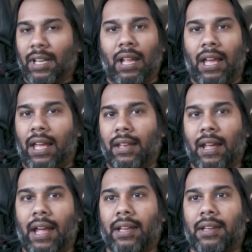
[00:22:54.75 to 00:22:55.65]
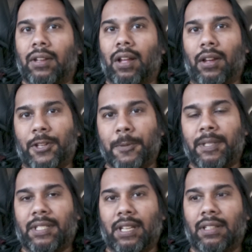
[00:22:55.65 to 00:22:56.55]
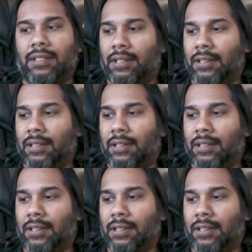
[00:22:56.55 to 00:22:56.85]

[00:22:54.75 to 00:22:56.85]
And I could 100%